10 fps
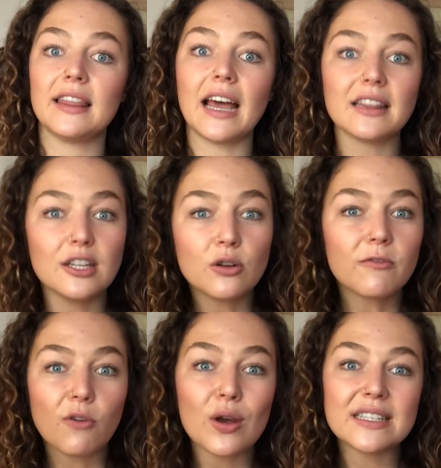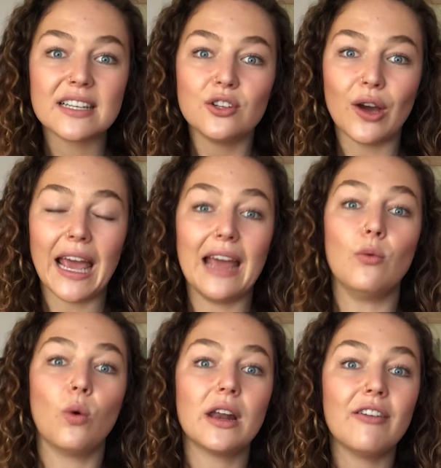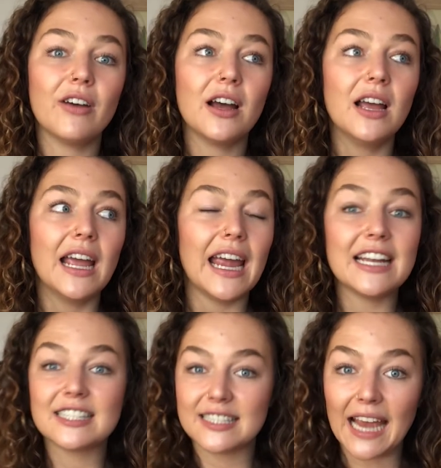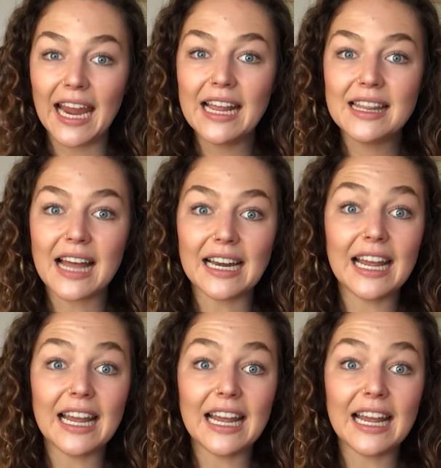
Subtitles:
That little voice in your head, whatever it's saying that